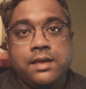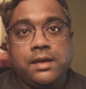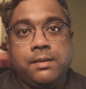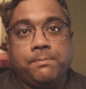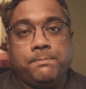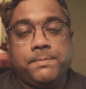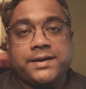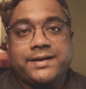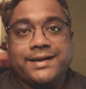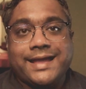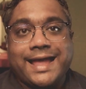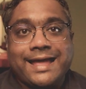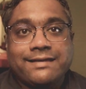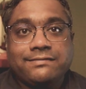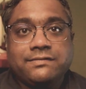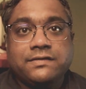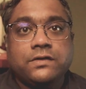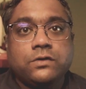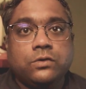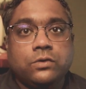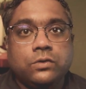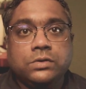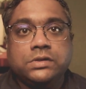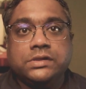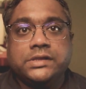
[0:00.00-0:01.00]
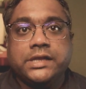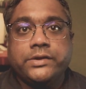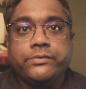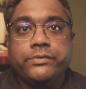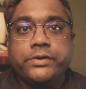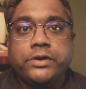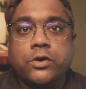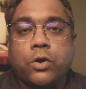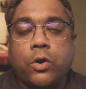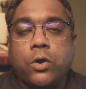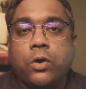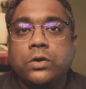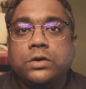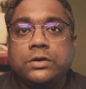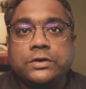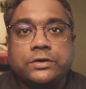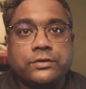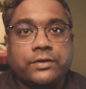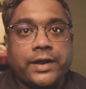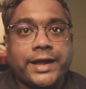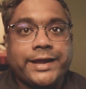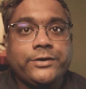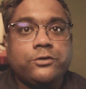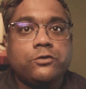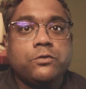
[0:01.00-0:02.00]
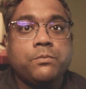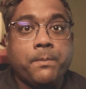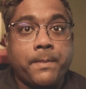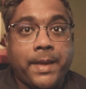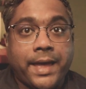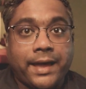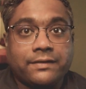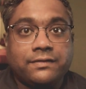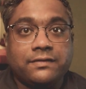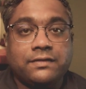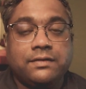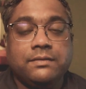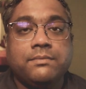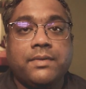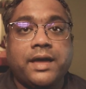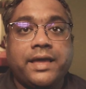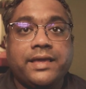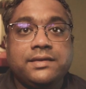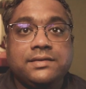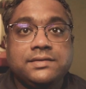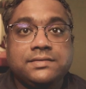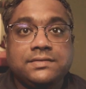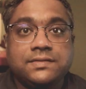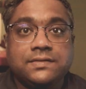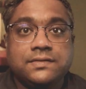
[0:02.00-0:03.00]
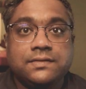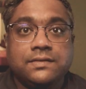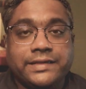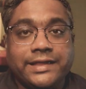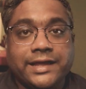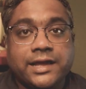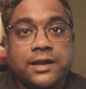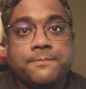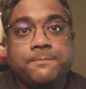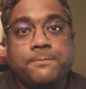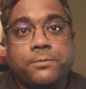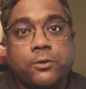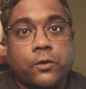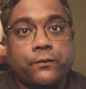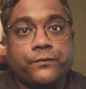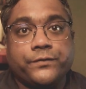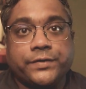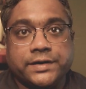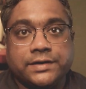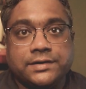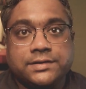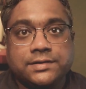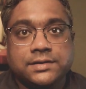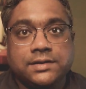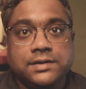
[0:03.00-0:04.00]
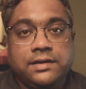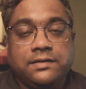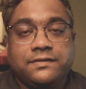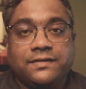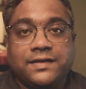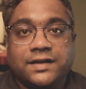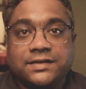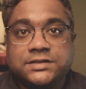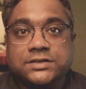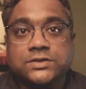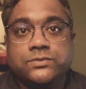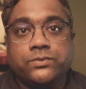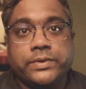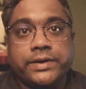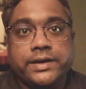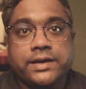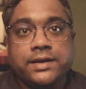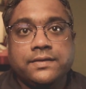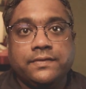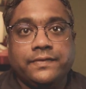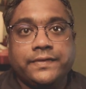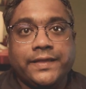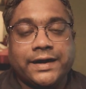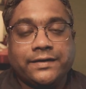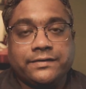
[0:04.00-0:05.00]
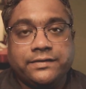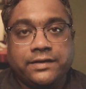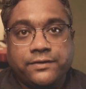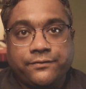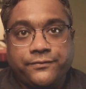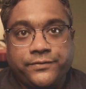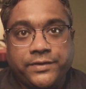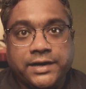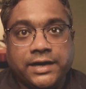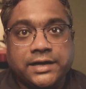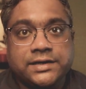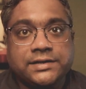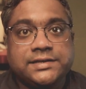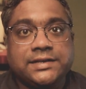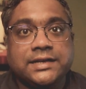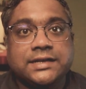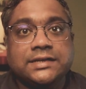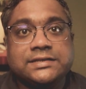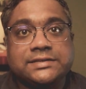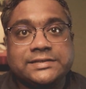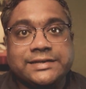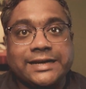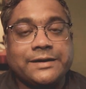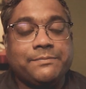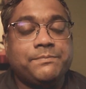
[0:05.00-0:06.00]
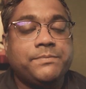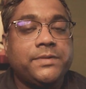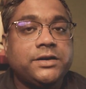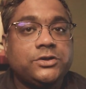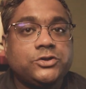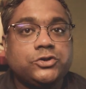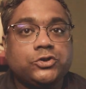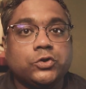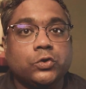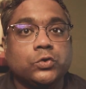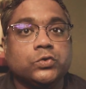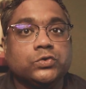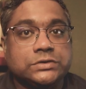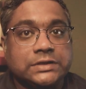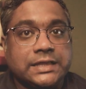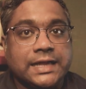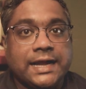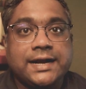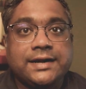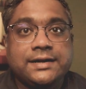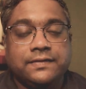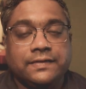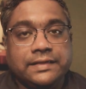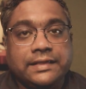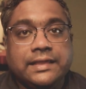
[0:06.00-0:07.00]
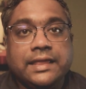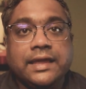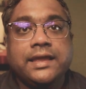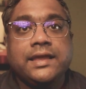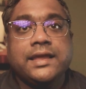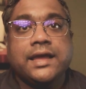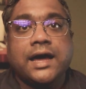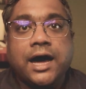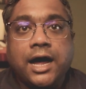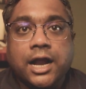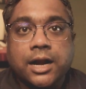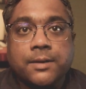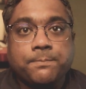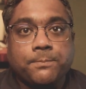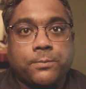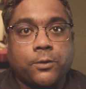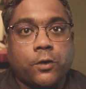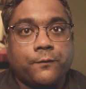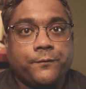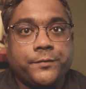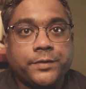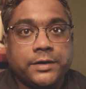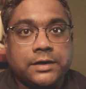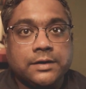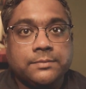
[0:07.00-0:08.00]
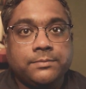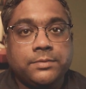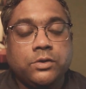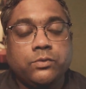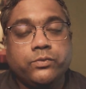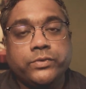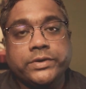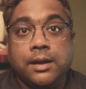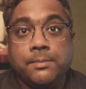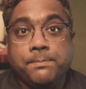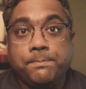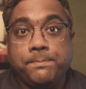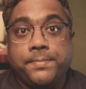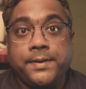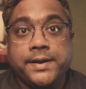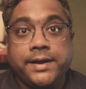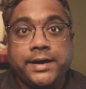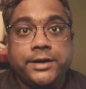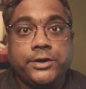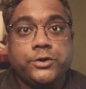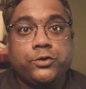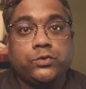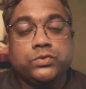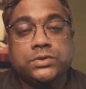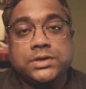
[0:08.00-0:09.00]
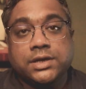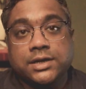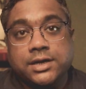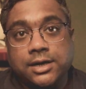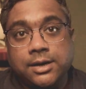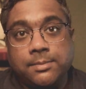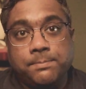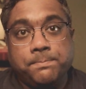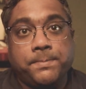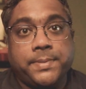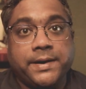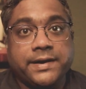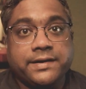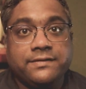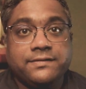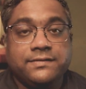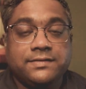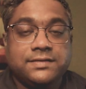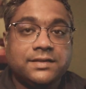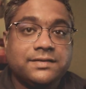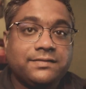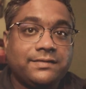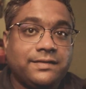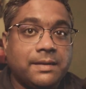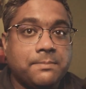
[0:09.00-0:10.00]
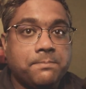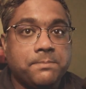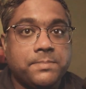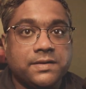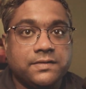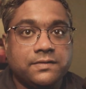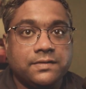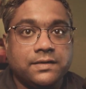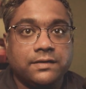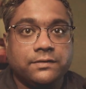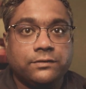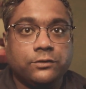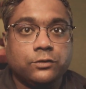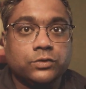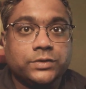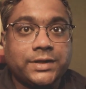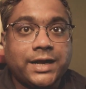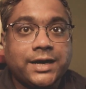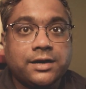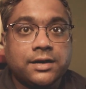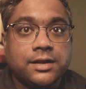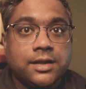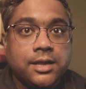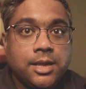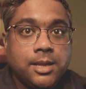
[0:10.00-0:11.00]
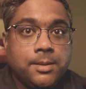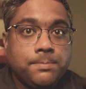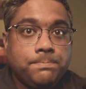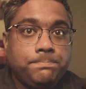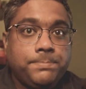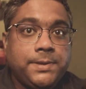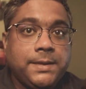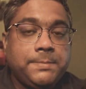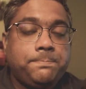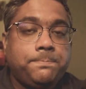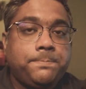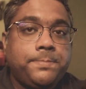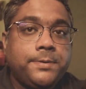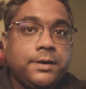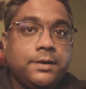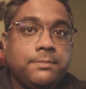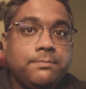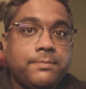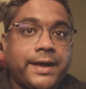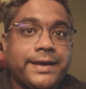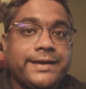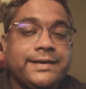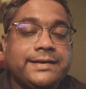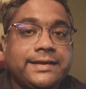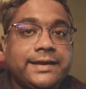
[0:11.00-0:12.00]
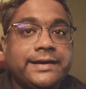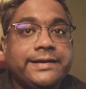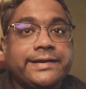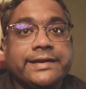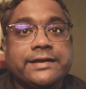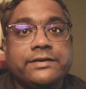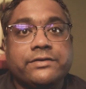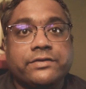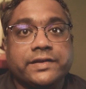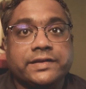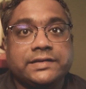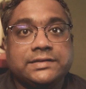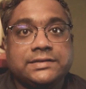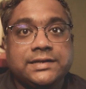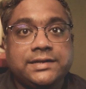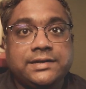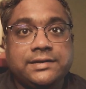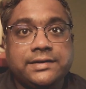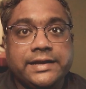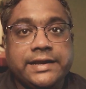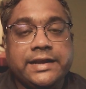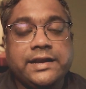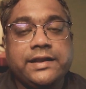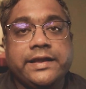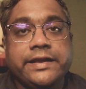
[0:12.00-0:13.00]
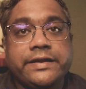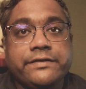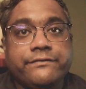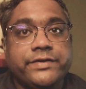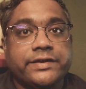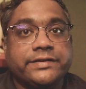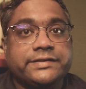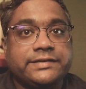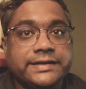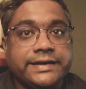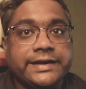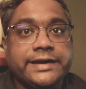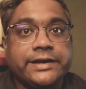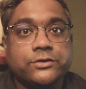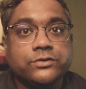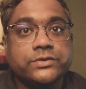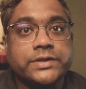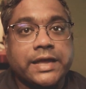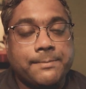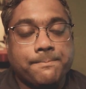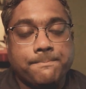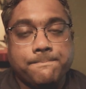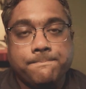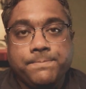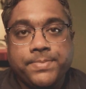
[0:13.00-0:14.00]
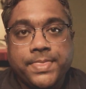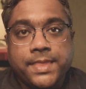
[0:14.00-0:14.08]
But as a whole, they will all try to maximize their profit in such a way that their financial statement shows that they are profitable compared to the companies in the same business, so that people might get interested in investing into them.